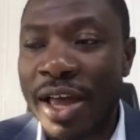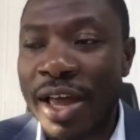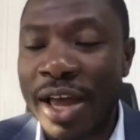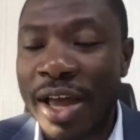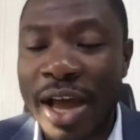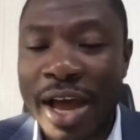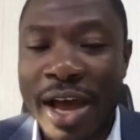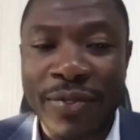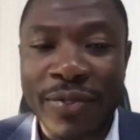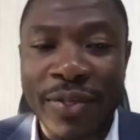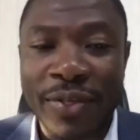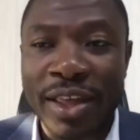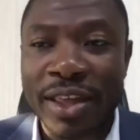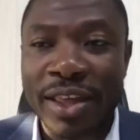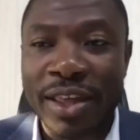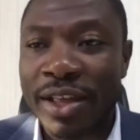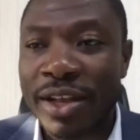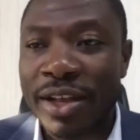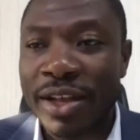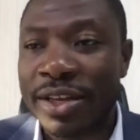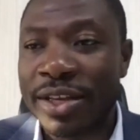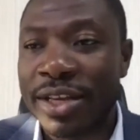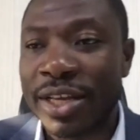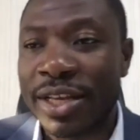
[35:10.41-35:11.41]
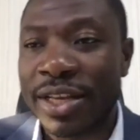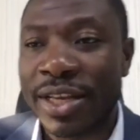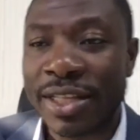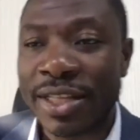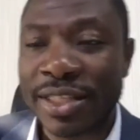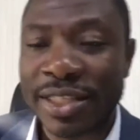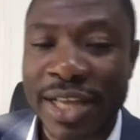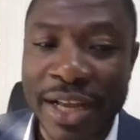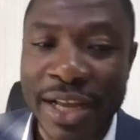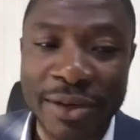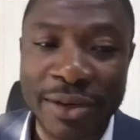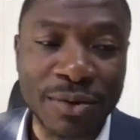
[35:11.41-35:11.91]
I think this
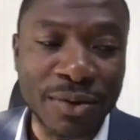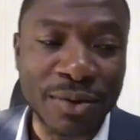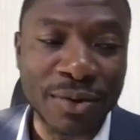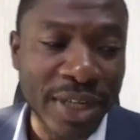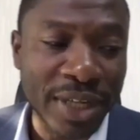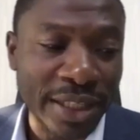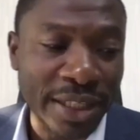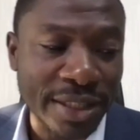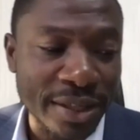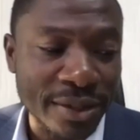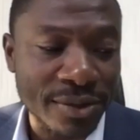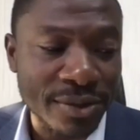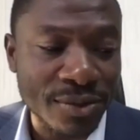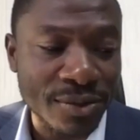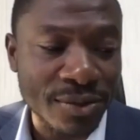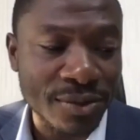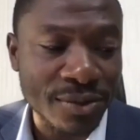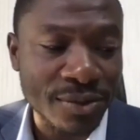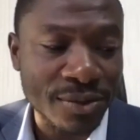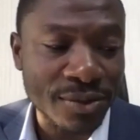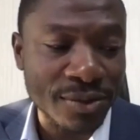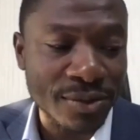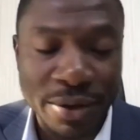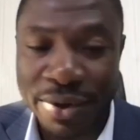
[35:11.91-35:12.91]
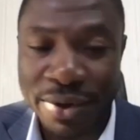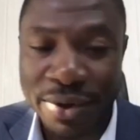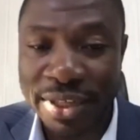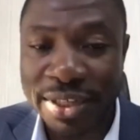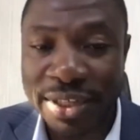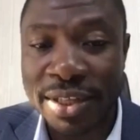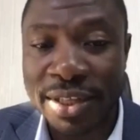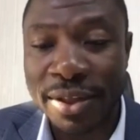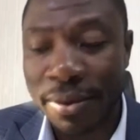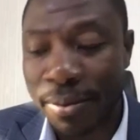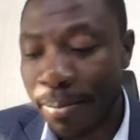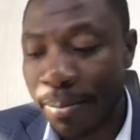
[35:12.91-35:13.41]
can do justice to the
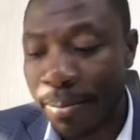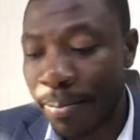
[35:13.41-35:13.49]
question.